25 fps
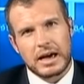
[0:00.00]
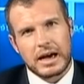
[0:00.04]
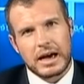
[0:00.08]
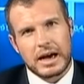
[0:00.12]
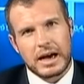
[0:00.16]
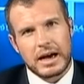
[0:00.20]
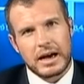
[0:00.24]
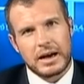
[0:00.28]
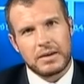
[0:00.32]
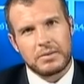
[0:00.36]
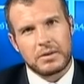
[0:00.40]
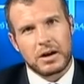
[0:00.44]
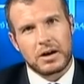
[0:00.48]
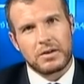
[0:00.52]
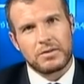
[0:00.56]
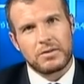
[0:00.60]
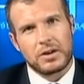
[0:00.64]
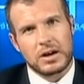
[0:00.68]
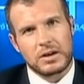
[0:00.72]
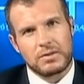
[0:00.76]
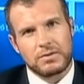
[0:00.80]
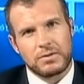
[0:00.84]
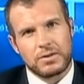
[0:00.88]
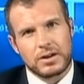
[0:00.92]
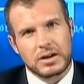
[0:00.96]
are
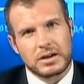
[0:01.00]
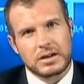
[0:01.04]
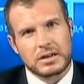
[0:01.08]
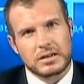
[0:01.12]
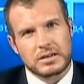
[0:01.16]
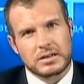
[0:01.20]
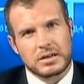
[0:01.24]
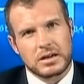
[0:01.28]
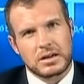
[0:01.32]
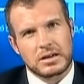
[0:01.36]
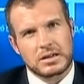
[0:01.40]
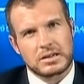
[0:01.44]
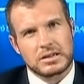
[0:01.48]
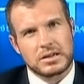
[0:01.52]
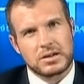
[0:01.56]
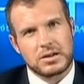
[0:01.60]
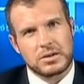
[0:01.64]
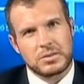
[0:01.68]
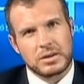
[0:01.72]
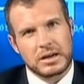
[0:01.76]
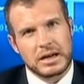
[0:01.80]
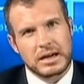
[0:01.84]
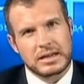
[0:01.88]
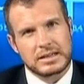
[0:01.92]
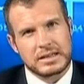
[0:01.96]
very focused on is the
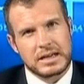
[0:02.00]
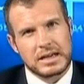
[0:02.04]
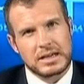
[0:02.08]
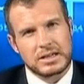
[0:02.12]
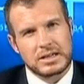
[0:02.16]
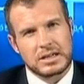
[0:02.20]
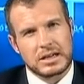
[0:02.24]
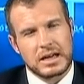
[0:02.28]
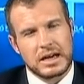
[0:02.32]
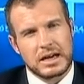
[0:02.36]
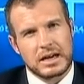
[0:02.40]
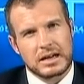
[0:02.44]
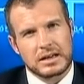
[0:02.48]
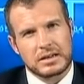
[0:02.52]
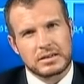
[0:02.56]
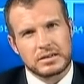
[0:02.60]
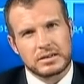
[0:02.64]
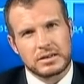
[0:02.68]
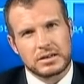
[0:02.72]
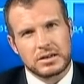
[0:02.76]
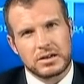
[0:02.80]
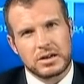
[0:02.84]
urbanization angle.